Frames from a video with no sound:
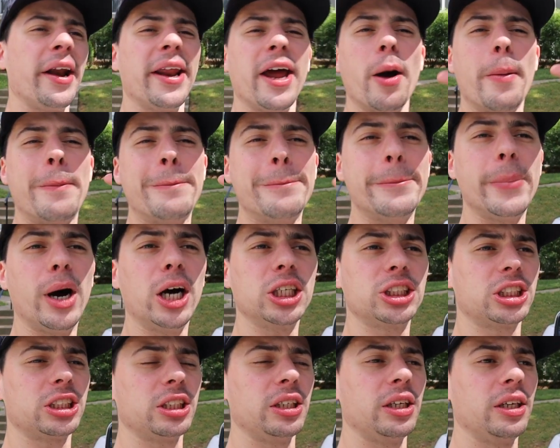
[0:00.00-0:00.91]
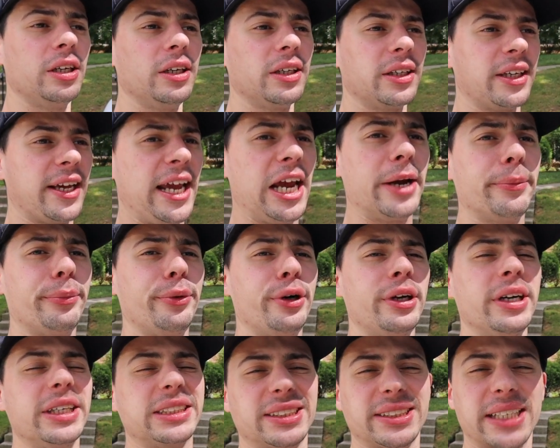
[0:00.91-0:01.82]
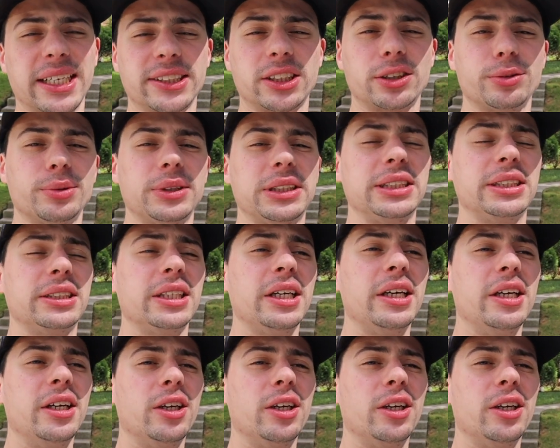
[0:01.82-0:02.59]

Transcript: how much camera accessories